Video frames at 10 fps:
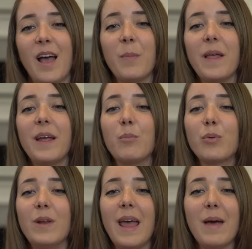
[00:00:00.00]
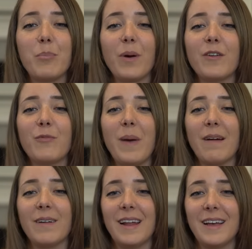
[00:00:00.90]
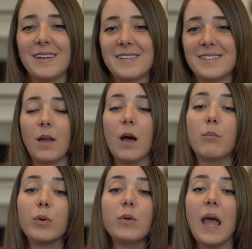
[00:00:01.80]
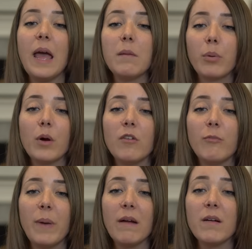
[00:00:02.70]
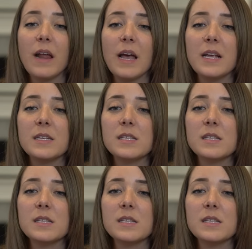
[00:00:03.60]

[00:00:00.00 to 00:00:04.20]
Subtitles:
I'm like a brunette bird of paradise. A brunette bird of paradise.